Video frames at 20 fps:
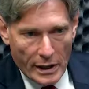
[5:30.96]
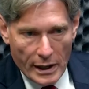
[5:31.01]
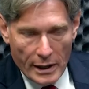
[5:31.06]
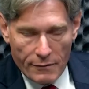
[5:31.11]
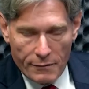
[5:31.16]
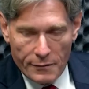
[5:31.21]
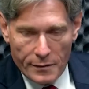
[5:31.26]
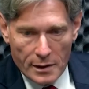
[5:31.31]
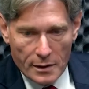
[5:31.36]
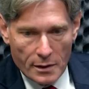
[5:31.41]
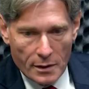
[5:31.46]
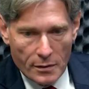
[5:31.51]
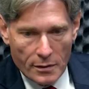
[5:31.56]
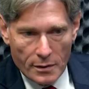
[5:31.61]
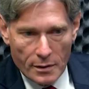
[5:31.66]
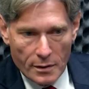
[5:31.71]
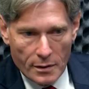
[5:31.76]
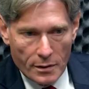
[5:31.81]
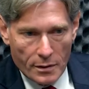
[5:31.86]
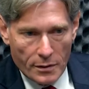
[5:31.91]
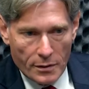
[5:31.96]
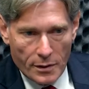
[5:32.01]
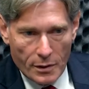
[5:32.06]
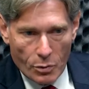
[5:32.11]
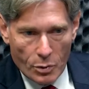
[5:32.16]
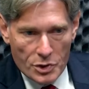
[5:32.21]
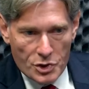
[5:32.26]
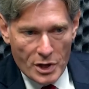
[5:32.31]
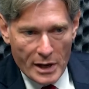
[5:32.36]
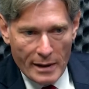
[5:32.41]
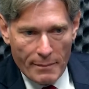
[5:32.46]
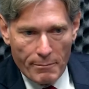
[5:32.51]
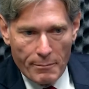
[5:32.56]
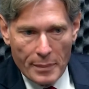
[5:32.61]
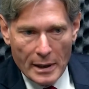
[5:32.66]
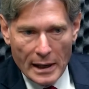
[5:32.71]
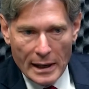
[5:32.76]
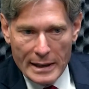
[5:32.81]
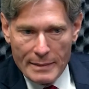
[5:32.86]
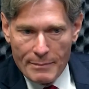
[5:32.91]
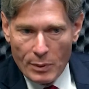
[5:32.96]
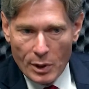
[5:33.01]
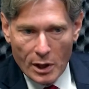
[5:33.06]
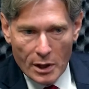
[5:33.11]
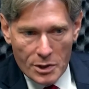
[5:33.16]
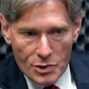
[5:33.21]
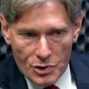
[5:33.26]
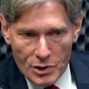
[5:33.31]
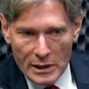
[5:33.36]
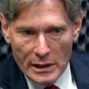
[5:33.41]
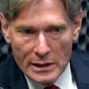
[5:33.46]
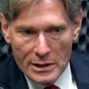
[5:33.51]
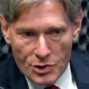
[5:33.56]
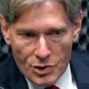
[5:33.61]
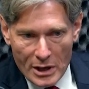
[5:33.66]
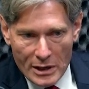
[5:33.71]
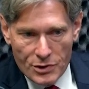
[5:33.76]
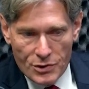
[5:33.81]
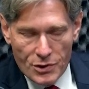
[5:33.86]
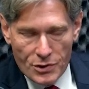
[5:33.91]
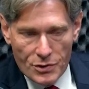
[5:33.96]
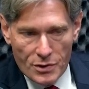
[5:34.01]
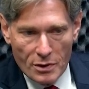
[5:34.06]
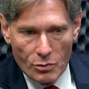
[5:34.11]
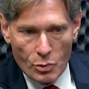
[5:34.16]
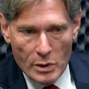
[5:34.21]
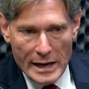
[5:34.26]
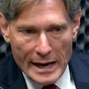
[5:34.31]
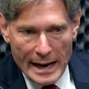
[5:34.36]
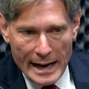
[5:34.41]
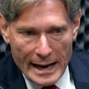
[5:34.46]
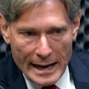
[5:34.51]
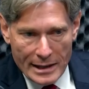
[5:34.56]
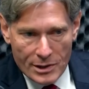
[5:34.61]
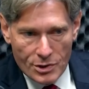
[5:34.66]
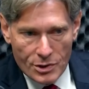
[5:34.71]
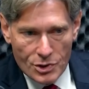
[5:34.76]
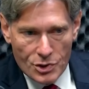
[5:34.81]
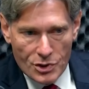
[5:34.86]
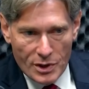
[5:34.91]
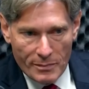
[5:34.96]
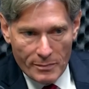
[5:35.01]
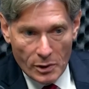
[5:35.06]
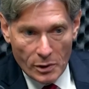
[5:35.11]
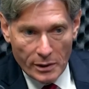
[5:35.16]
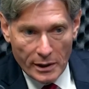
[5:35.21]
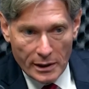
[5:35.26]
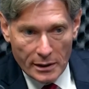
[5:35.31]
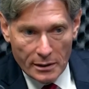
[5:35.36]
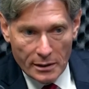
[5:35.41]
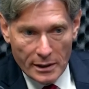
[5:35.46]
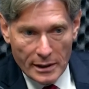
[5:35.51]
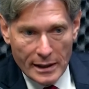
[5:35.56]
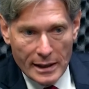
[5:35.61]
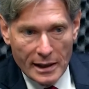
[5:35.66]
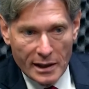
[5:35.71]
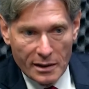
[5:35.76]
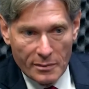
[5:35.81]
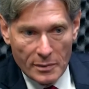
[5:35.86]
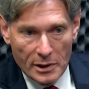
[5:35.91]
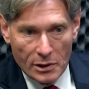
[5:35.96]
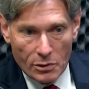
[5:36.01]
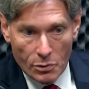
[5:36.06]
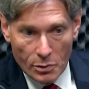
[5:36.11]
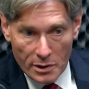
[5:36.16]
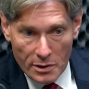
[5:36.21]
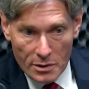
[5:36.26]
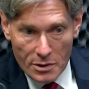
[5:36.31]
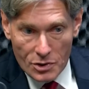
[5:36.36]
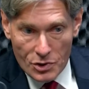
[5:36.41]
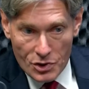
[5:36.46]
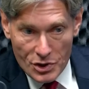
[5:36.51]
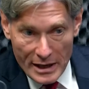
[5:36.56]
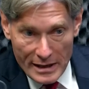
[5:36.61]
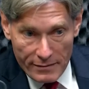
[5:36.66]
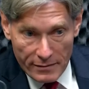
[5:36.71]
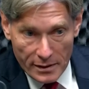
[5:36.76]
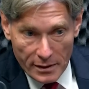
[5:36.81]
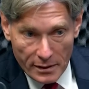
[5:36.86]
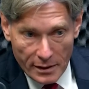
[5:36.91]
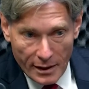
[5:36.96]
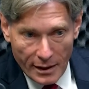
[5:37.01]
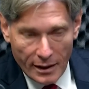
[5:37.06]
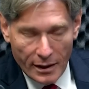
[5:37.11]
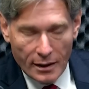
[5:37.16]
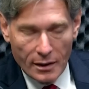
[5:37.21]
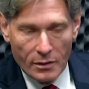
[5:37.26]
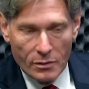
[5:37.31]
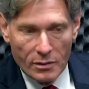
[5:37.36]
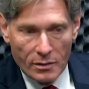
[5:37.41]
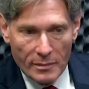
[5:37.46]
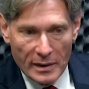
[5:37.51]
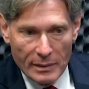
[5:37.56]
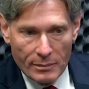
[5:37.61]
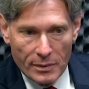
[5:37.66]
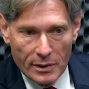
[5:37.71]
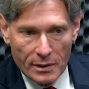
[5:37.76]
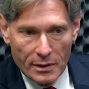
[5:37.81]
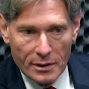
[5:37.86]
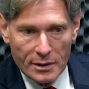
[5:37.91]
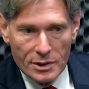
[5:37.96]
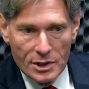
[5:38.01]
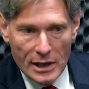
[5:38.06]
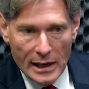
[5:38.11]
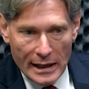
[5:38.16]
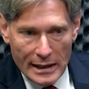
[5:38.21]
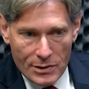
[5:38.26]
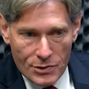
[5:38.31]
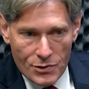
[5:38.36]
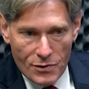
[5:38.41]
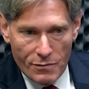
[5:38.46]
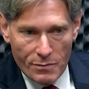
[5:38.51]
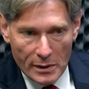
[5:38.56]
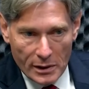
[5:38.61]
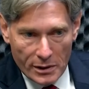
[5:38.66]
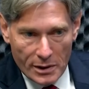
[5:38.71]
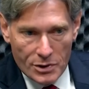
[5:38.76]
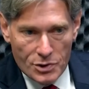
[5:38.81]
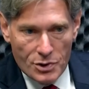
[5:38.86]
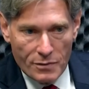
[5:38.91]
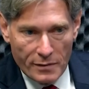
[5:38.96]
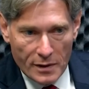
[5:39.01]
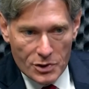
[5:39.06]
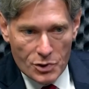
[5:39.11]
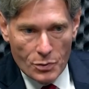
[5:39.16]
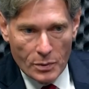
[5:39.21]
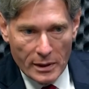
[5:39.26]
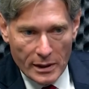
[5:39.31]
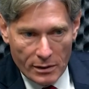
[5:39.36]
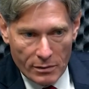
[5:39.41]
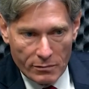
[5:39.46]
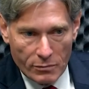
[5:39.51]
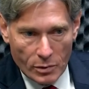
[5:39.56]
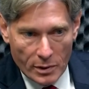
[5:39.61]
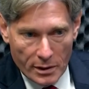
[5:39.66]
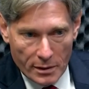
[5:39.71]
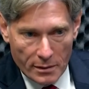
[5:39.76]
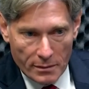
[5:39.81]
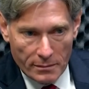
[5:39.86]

Ev- was that a, was that there the was right a move? bipartisan consensus that we had to stimulate the economy in order to save it. Remember, tens of millions of us were out of work